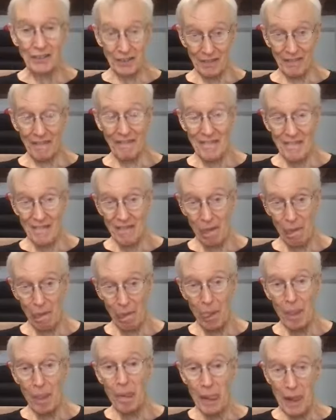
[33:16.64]
would just
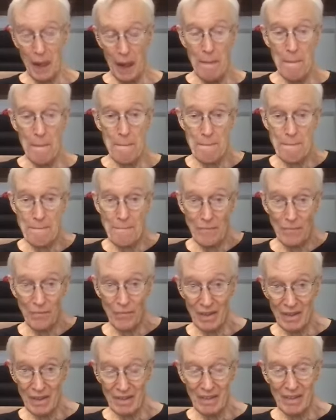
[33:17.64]
like, wow,
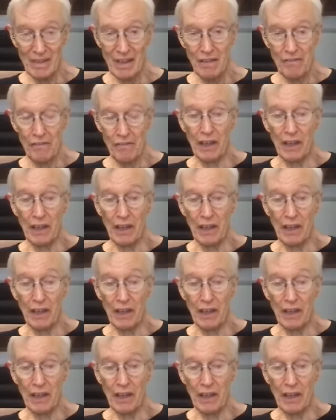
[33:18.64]
yes, the